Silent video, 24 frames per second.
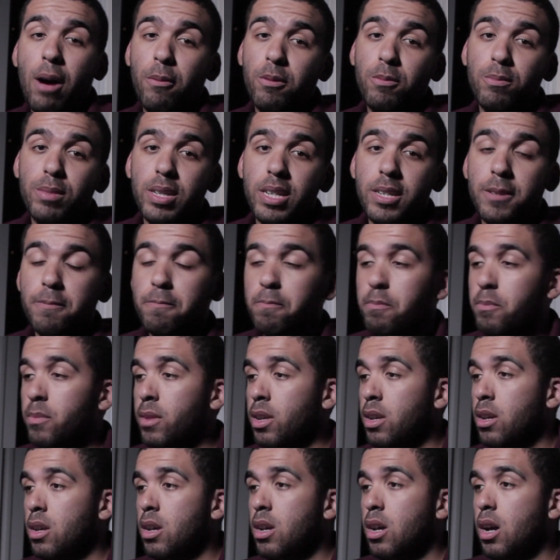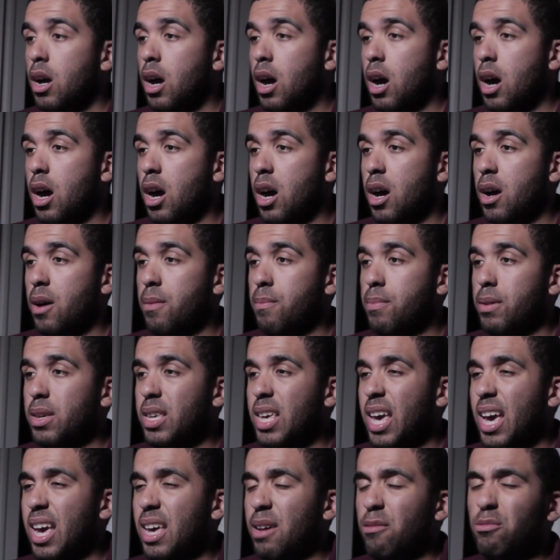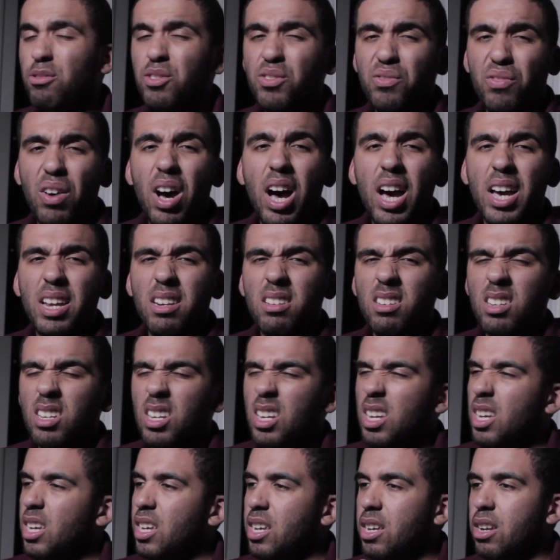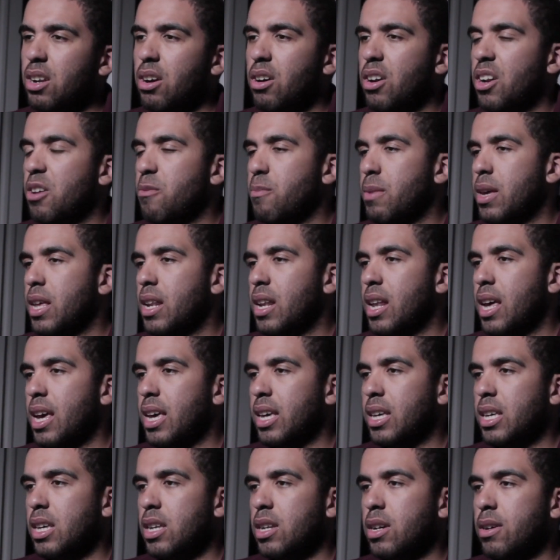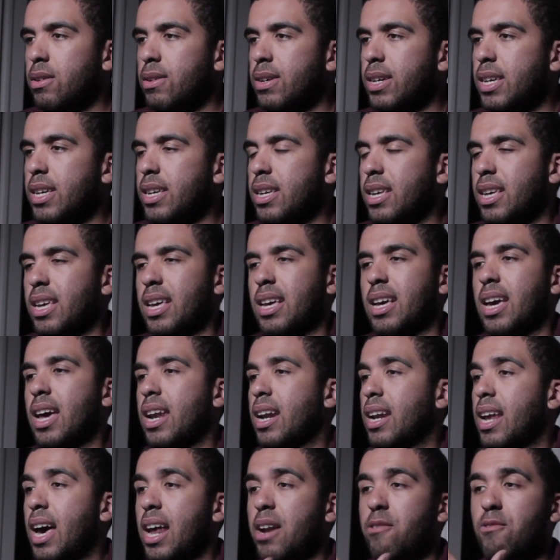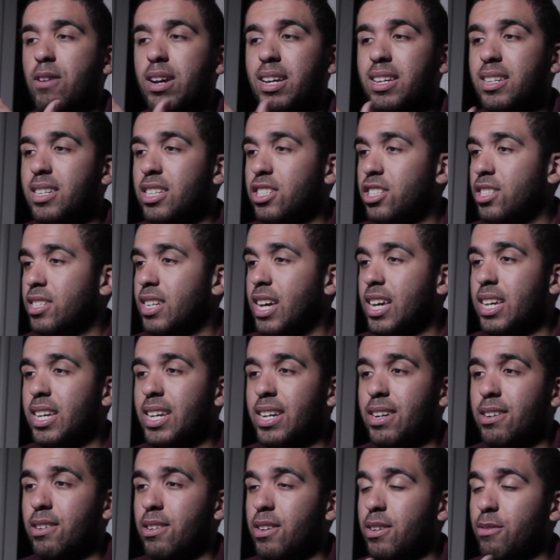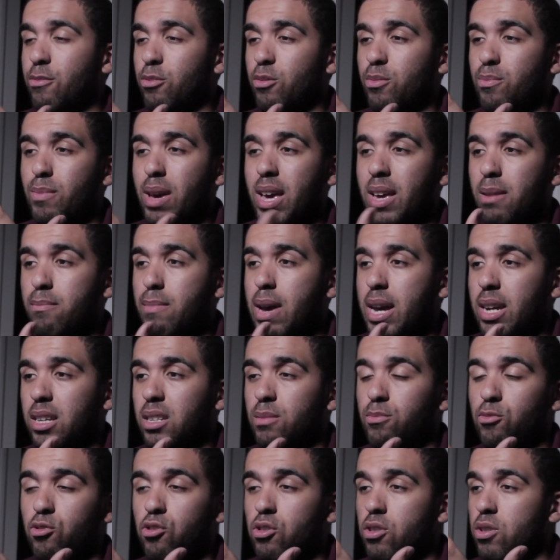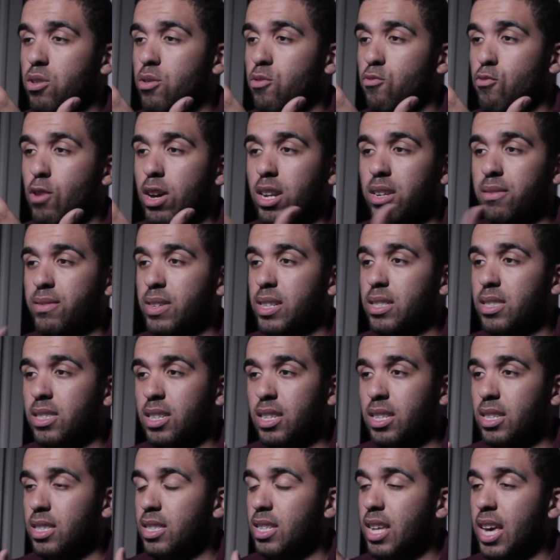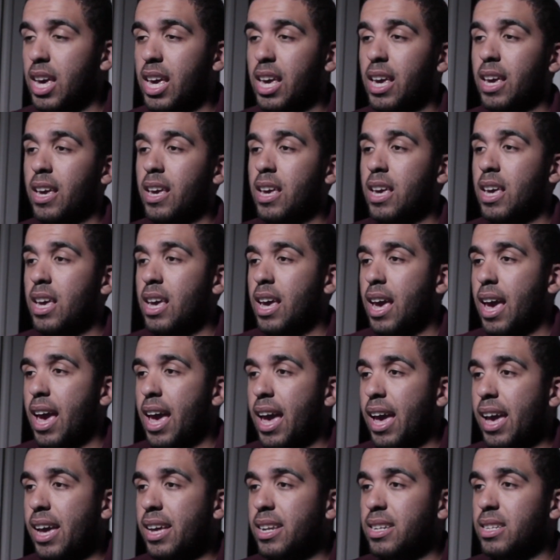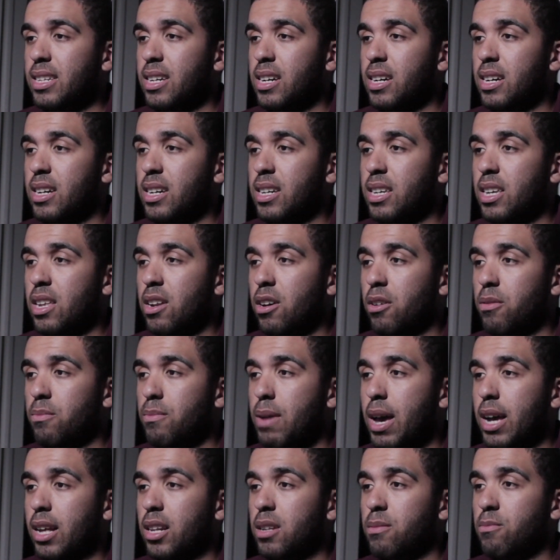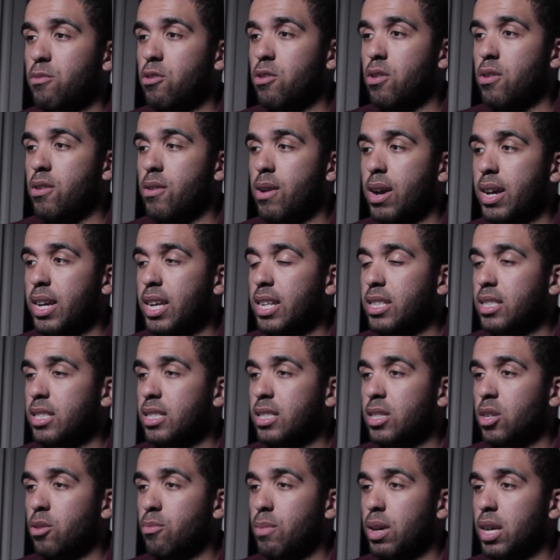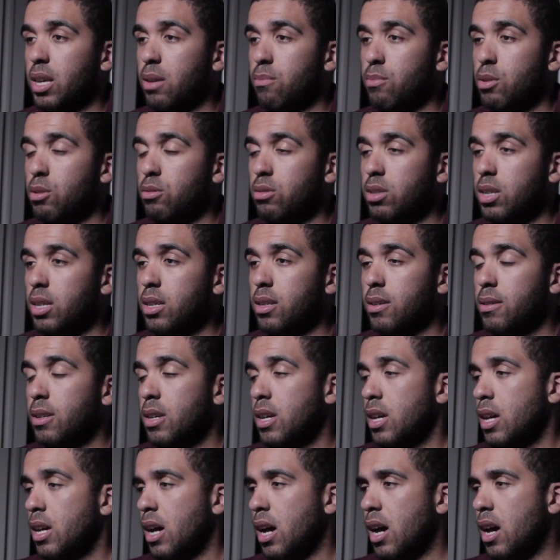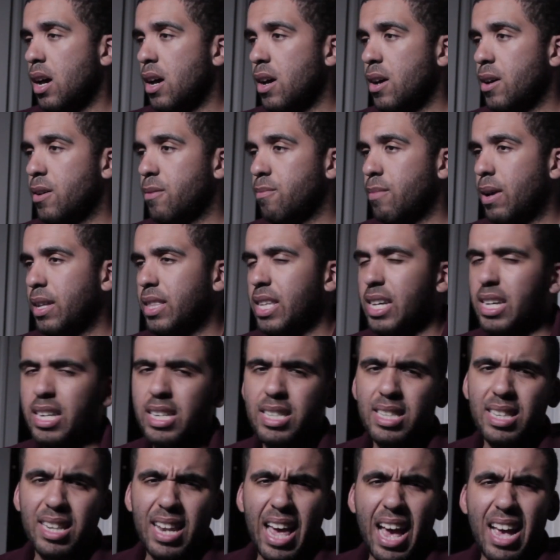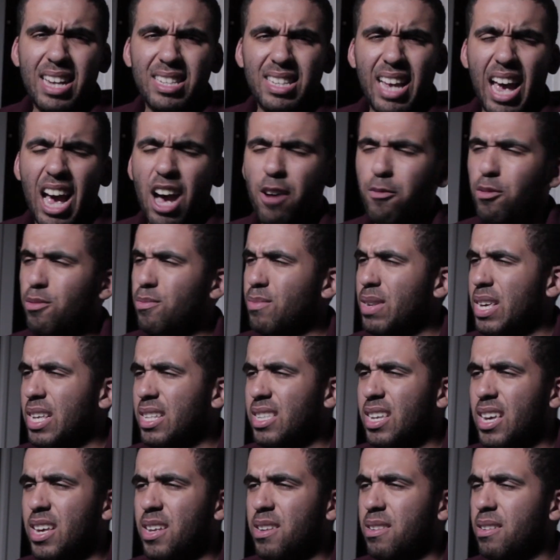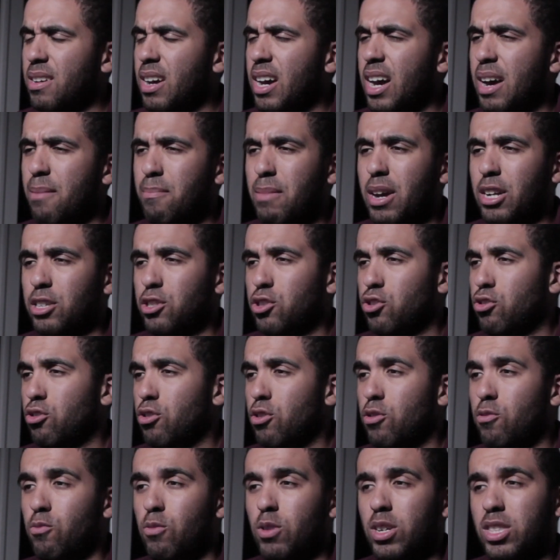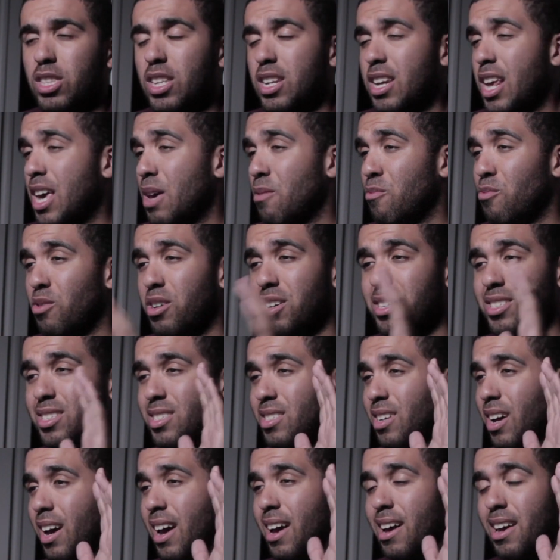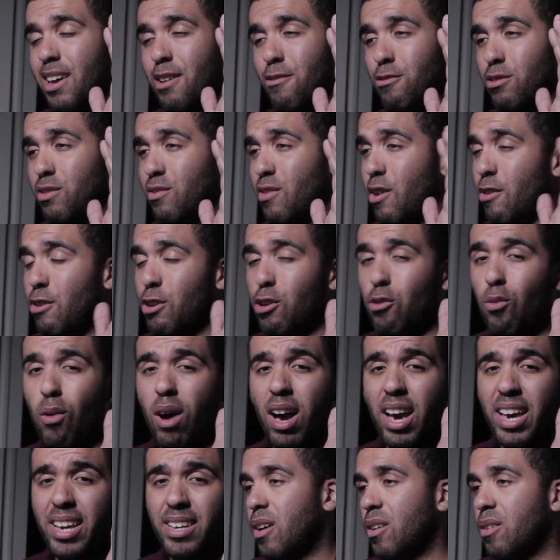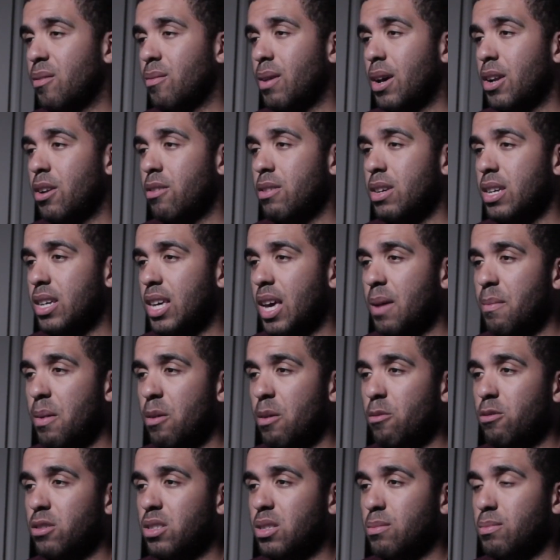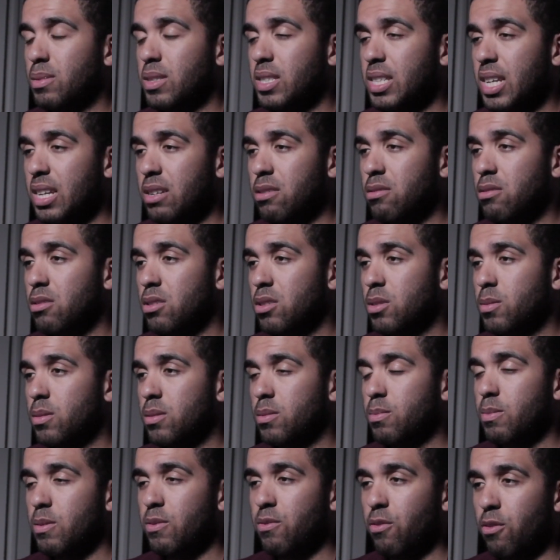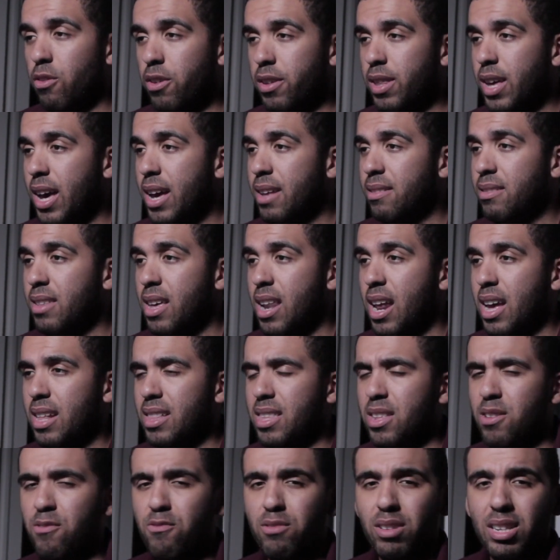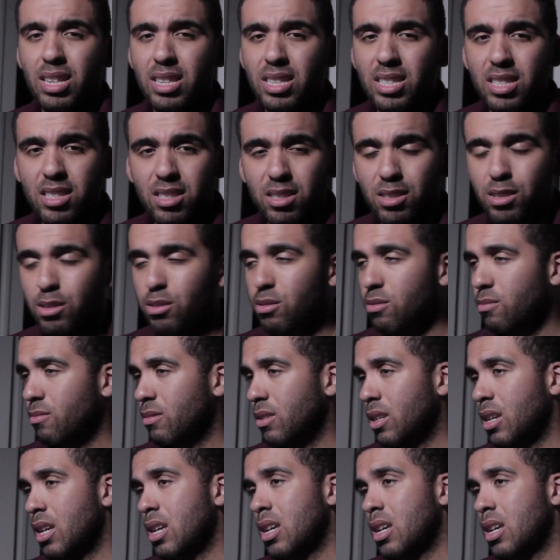album did. But yeah, it was fine. You know what I mean? Like, you know, it got a lot of recognition that year. It made Macklemore relevant to this day. And, you know, Macklemore, I guess, is still making music. I think his last album he did, I'm not sure what the name was. It was very quiet. I know he came out with some singles before that I didn't really listen to.